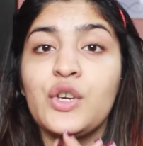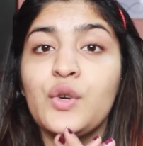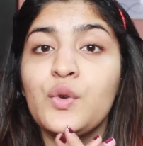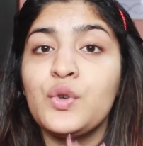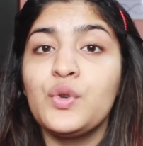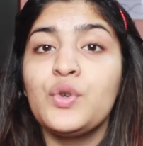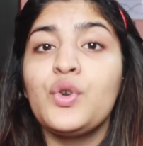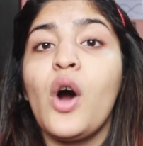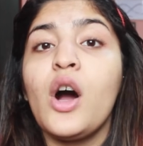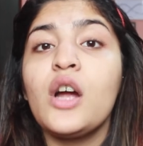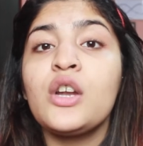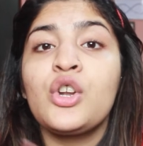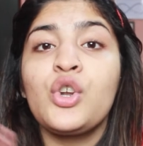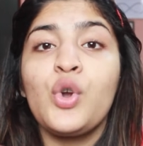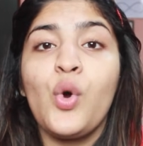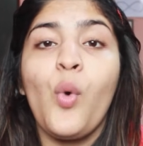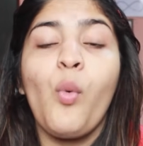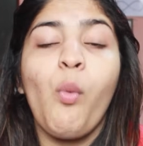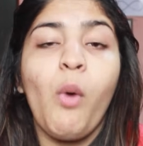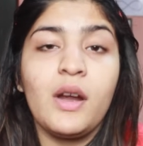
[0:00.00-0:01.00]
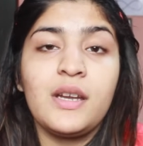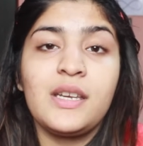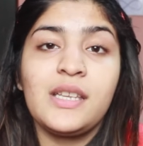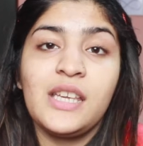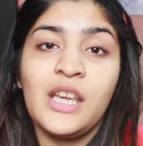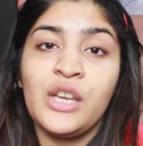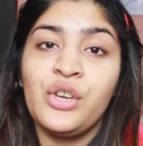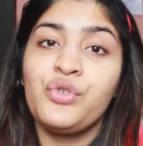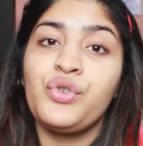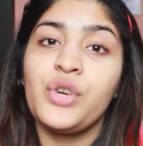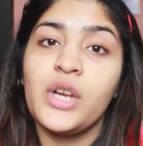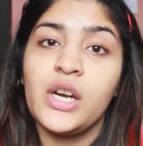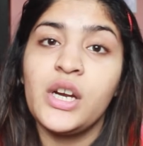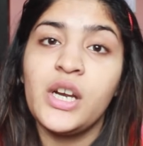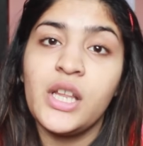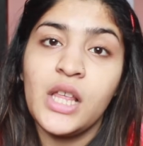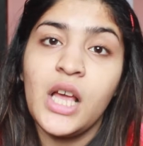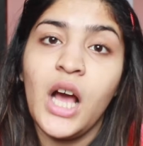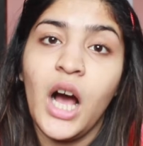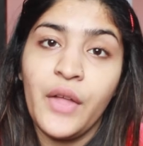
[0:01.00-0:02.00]
You do not know what can
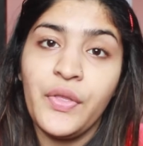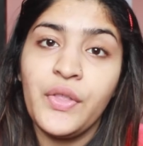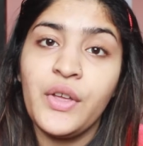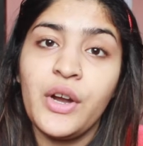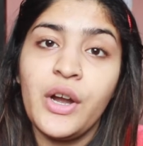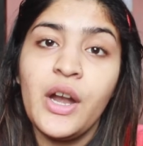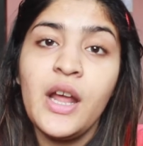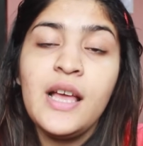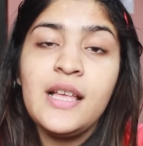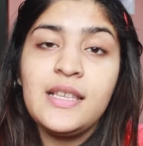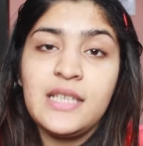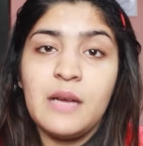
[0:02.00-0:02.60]
trigger the other.